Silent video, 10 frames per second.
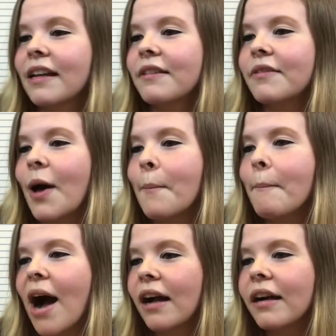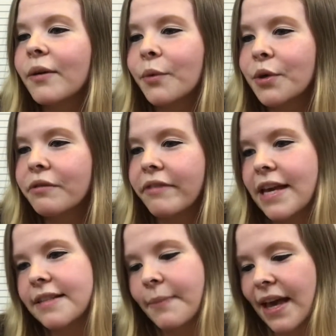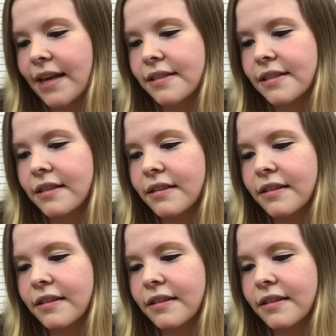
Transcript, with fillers: kind of a maca root face mask.